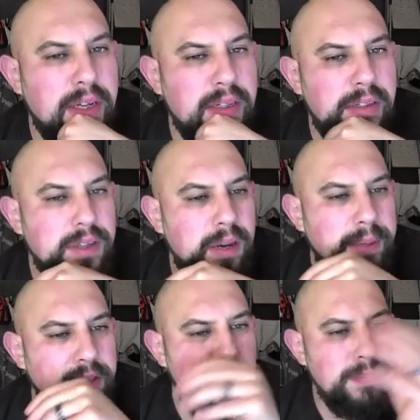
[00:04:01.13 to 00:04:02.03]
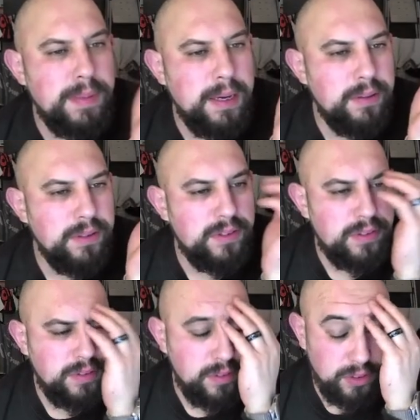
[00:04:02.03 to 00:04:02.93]
I mean, Chimpao is
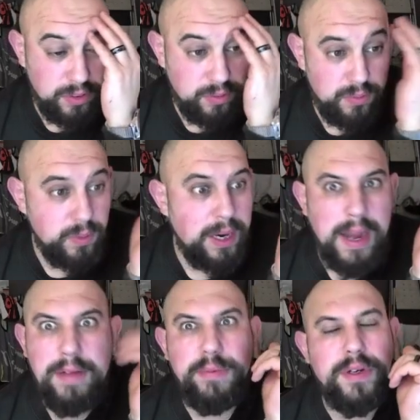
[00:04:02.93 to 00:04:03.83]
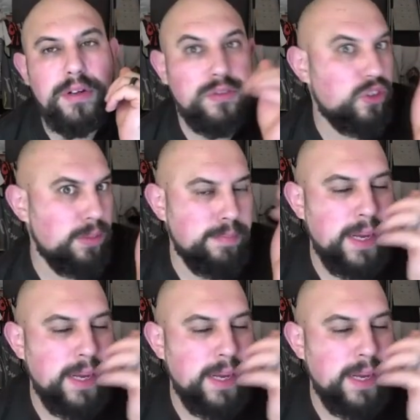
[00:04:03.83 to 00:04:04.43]
just, well, everyone knows Chimpao.